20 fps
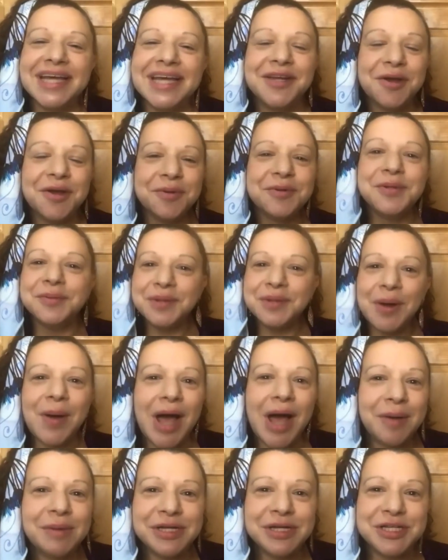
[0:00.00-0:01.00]
Chris, I know you
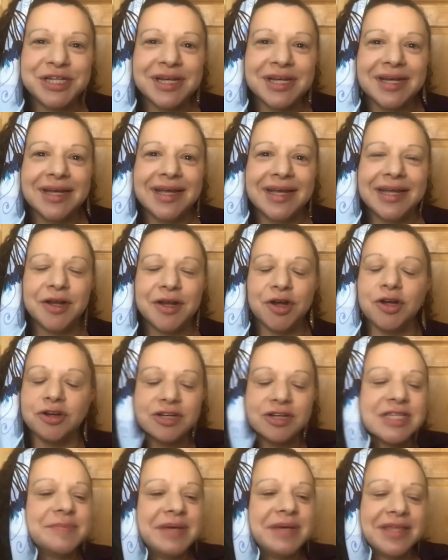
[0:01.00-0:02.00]
know how much it
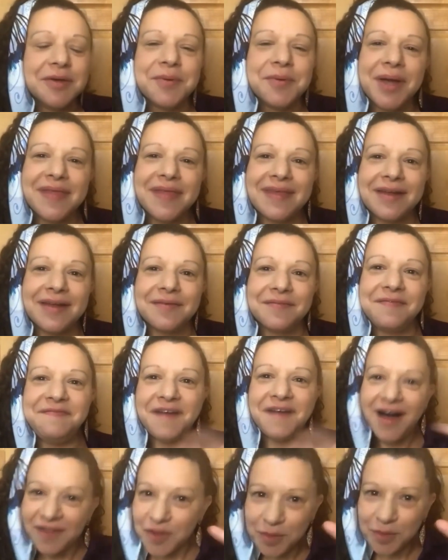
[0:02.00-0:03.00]
irks me the way that
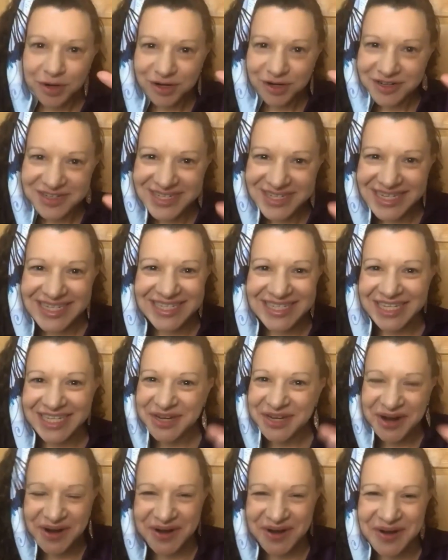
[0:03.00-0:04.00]
followers is the
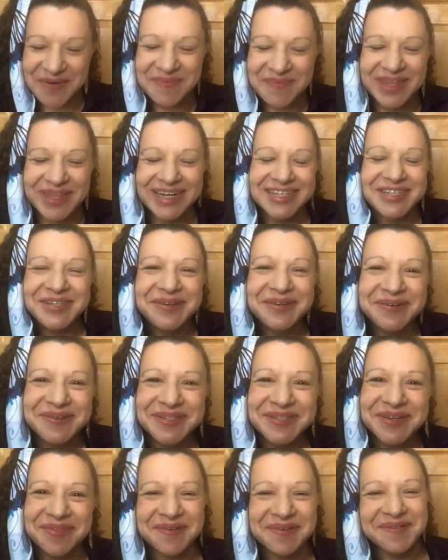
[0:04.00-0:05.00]
term that is
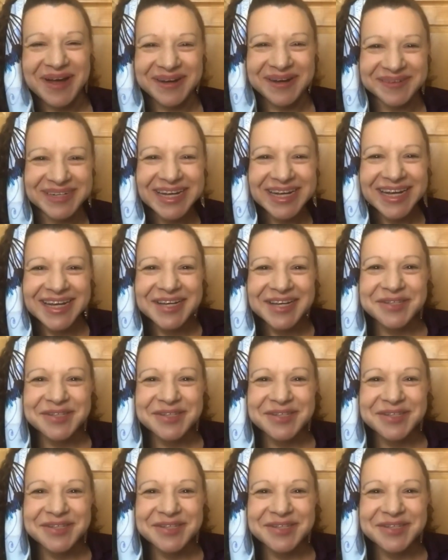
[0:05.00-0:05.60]
used throughout